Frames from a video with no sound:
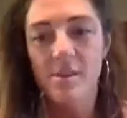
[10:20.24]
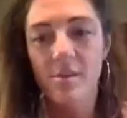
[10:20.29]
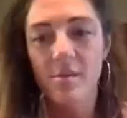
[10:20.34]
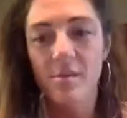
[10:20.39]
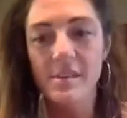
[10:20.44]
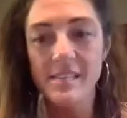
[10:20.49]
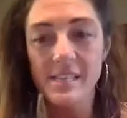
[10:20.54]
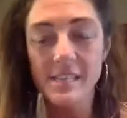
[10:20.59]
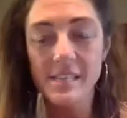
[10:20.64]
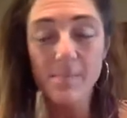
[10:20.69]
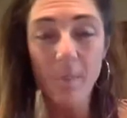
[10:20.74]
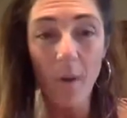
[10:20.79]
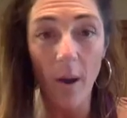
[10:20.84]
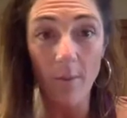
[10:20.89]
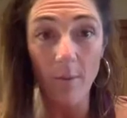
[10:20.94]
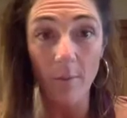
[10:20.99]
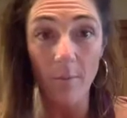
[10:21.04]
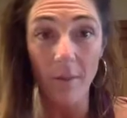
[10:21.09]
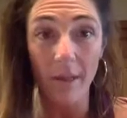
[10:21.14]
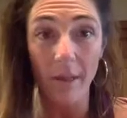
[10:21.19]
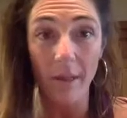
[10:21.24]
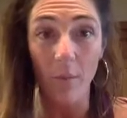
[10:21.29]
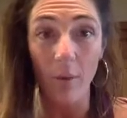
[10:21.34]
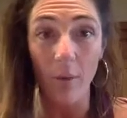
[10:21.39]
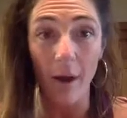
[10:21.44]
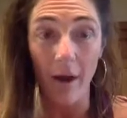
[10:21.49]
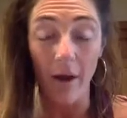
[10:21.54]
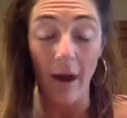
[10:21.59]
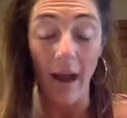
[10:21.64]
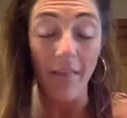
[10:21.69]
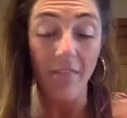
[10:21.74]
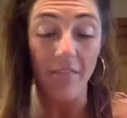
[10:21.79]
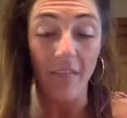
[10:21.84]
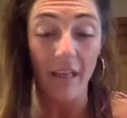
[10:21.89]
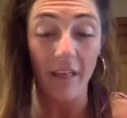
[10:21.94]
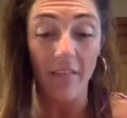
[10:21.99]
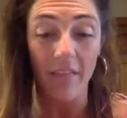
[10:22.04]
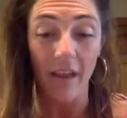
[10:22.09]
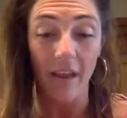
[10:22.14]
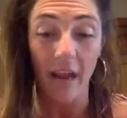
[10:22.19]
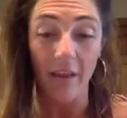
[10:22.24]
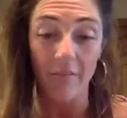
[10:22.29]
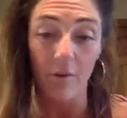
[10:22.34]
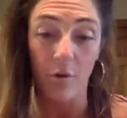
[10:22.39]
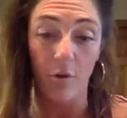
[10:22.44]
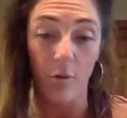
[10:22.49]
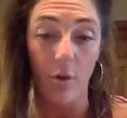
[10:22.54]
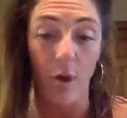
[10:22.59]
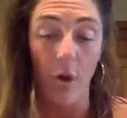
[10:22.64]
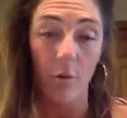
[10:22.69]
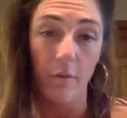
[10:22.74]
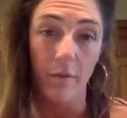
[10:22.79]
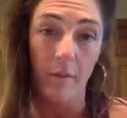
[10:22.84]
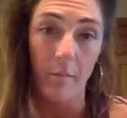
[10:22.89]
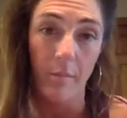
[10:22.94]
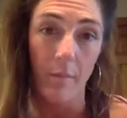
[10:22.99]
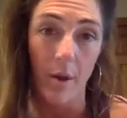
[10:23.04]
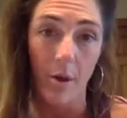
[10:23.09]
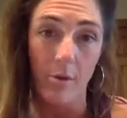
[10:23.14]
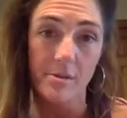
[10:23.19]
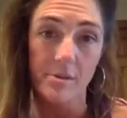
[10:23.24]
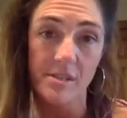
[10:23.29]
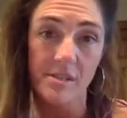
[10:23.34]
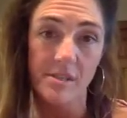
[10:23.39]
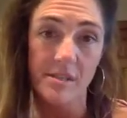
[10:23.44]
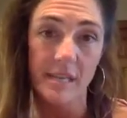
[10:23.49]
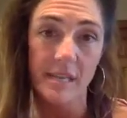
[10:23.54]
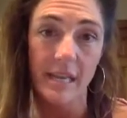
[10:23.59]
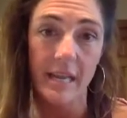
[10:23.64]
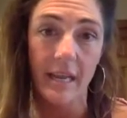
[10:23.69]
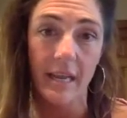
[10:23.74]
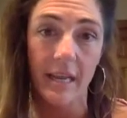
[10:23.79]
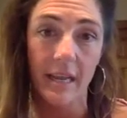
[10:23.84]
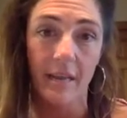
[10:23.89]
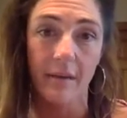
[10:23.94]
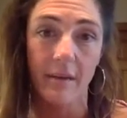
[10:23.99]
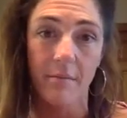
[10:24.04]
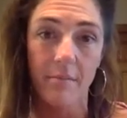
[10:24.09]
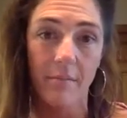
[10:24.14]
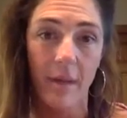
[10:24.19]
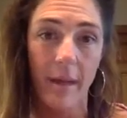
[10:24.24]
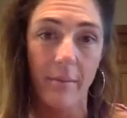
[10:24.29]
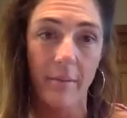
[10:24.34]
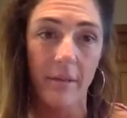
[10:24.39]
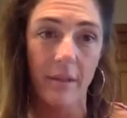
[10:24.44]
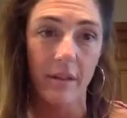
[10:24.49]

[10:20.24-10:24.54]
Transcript: this is probably where I think that I've grown the most in maybe the